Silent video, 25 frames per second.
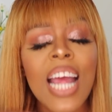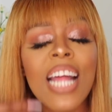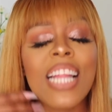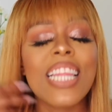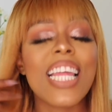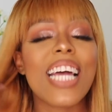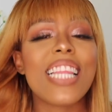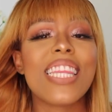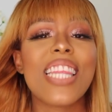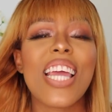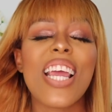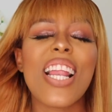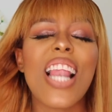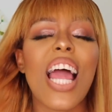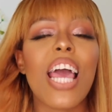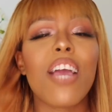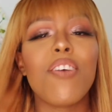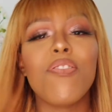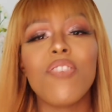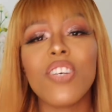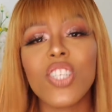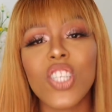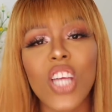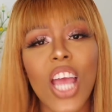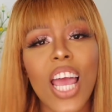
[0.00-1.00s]
that they like
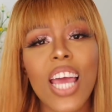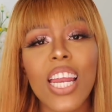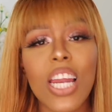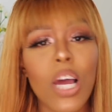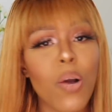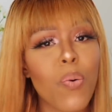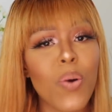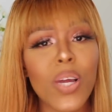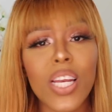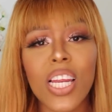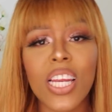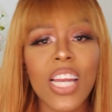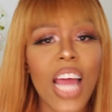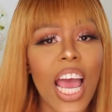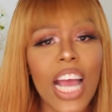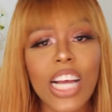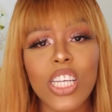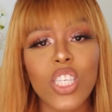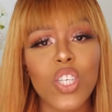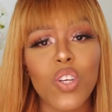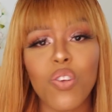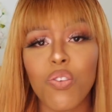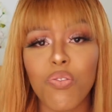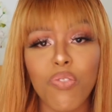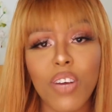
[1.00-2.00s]
vagina when in
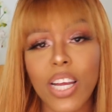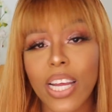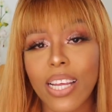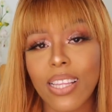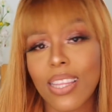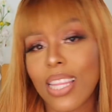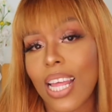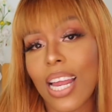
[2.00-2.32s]
actual fact